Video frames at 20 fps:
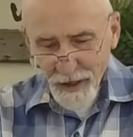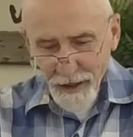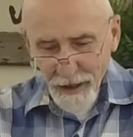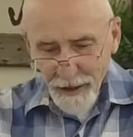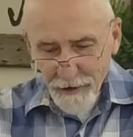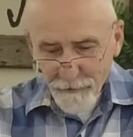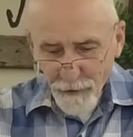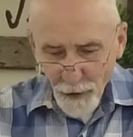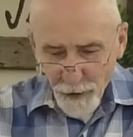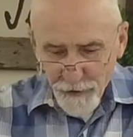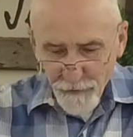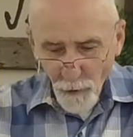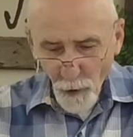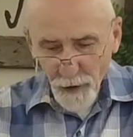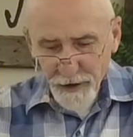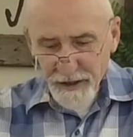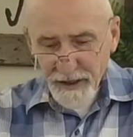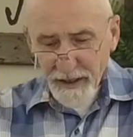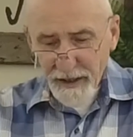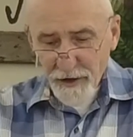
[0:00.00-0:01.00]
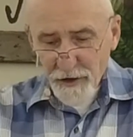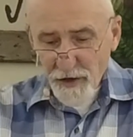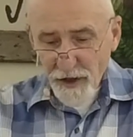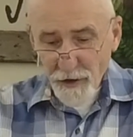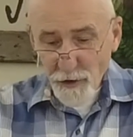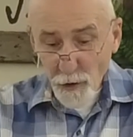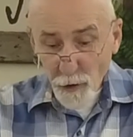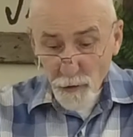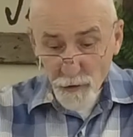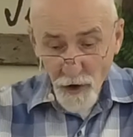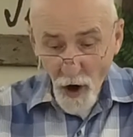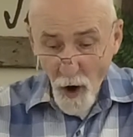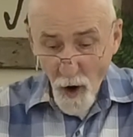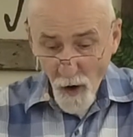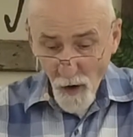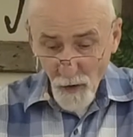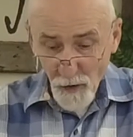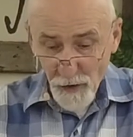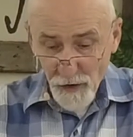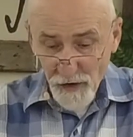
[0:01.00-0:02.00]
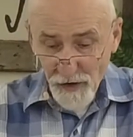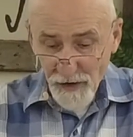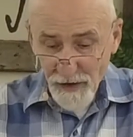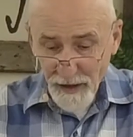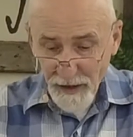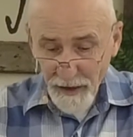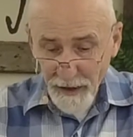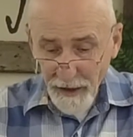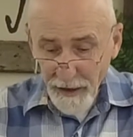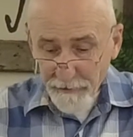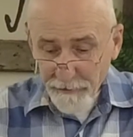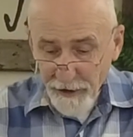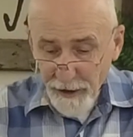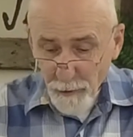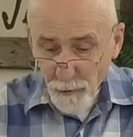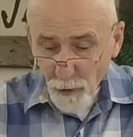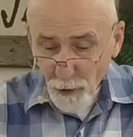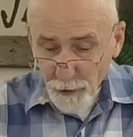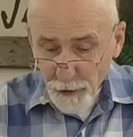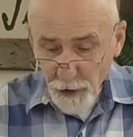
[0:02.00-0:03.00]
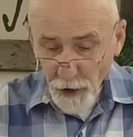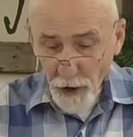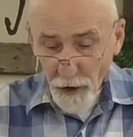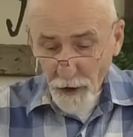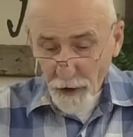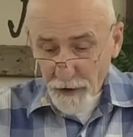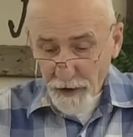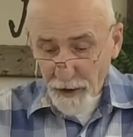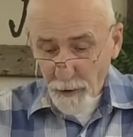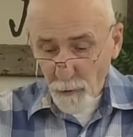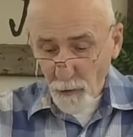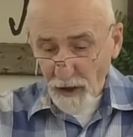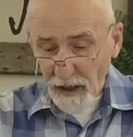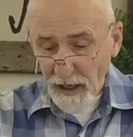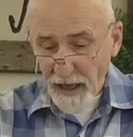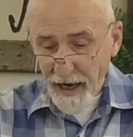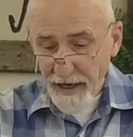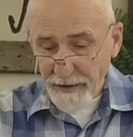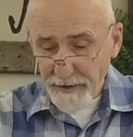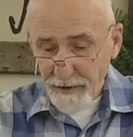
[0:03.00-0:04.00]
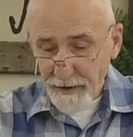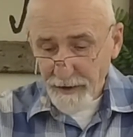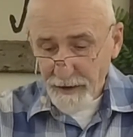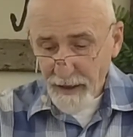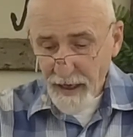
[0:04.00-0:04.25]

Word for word: In verse 14, it says, Who knows if he will turn and relent